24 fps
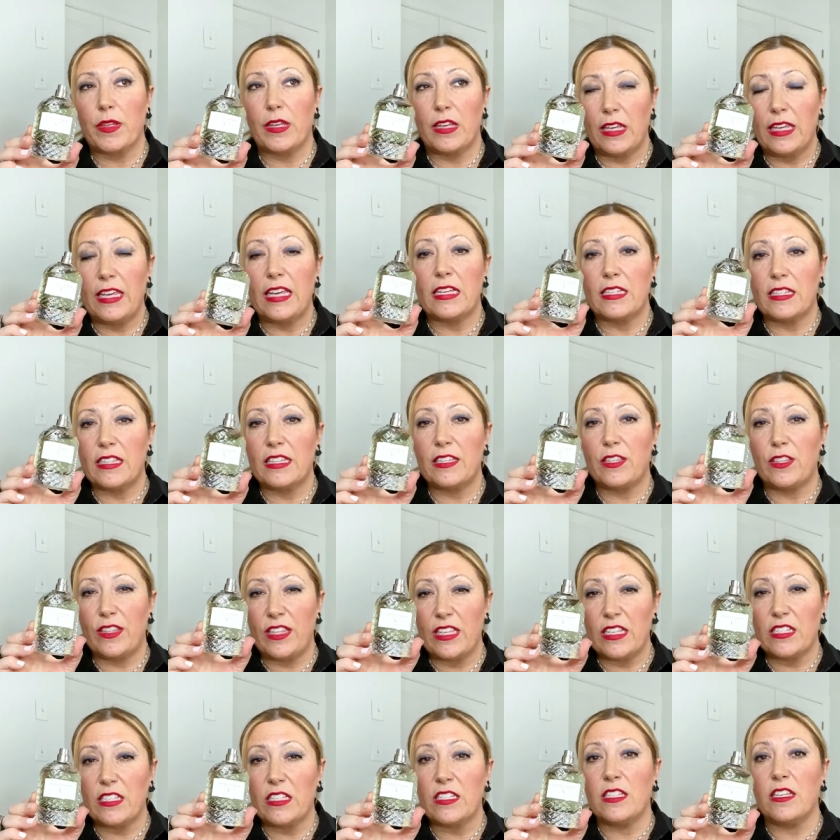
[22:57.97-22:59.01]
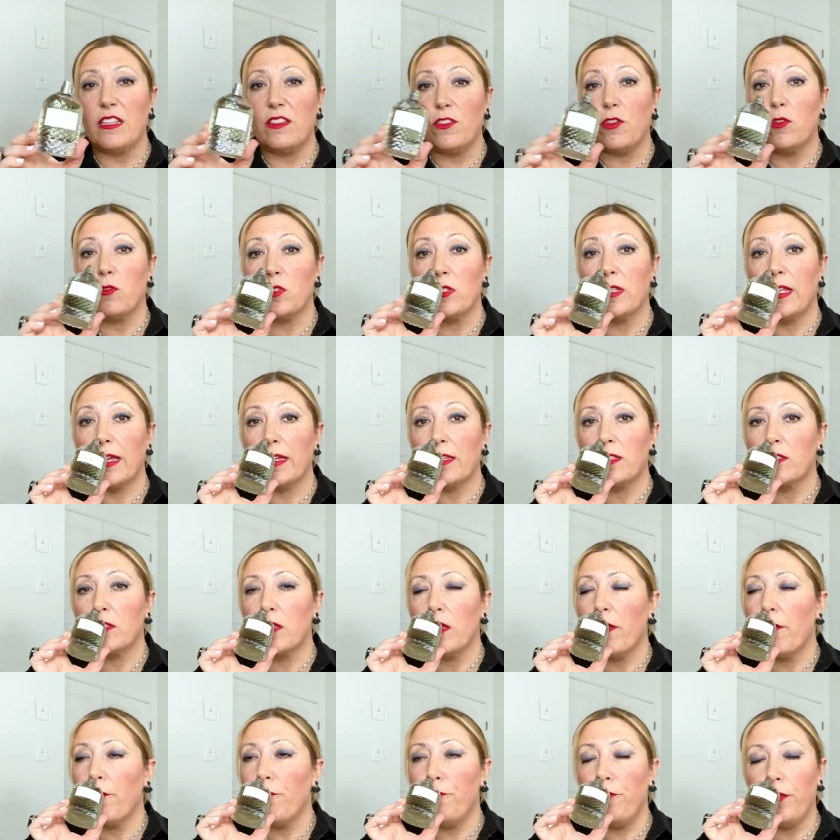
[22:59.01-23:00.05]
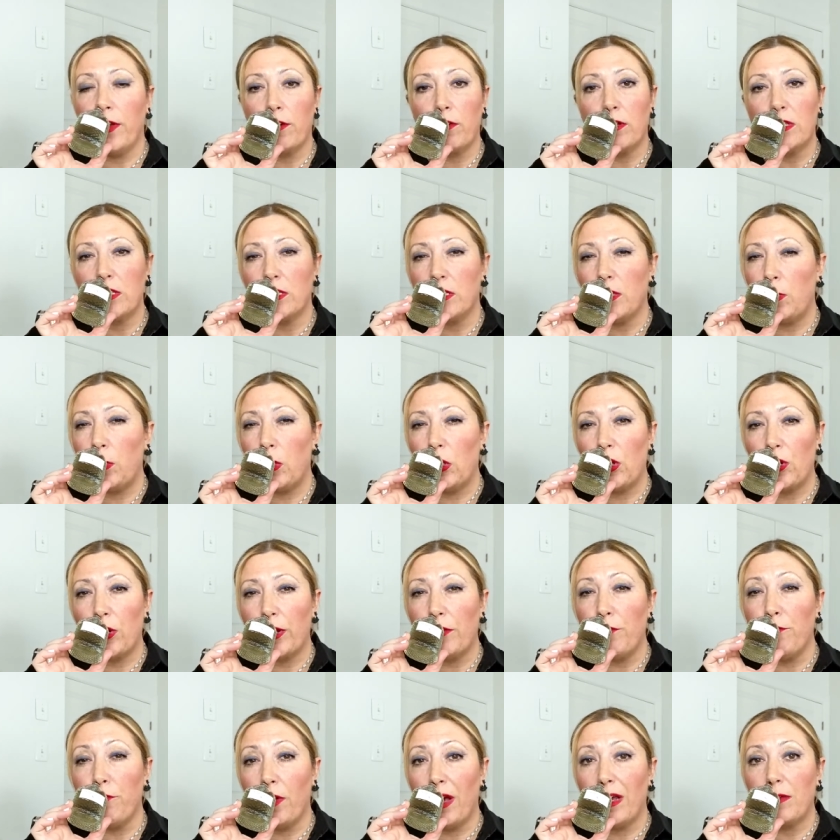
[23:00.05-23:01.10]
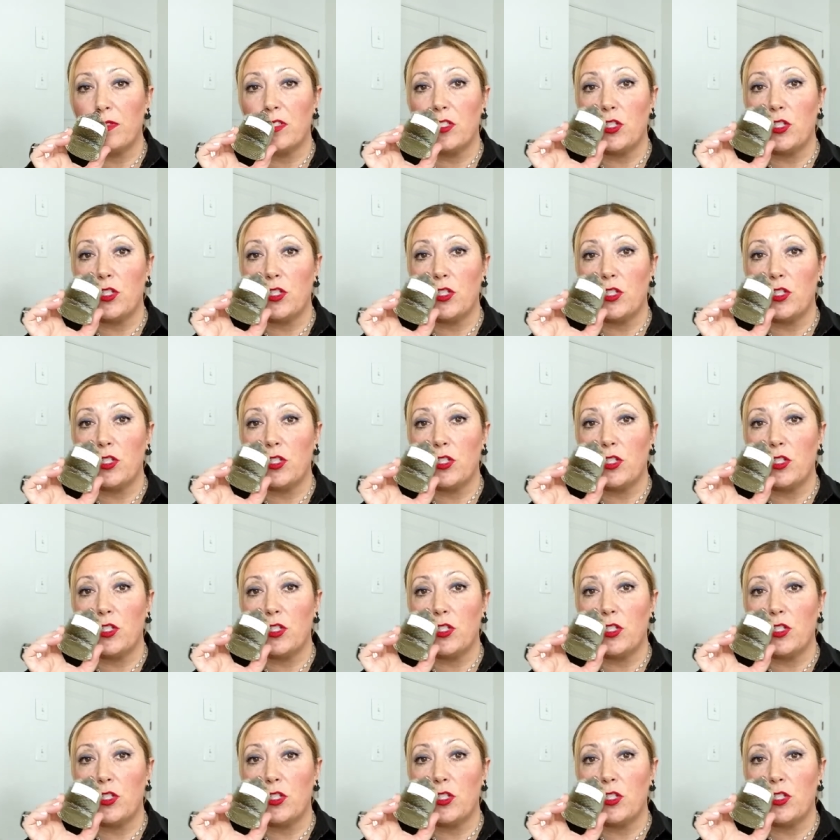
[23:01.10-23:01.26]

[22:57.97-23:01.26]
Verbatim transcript: yeah, this is in those lines. Very similar in vibes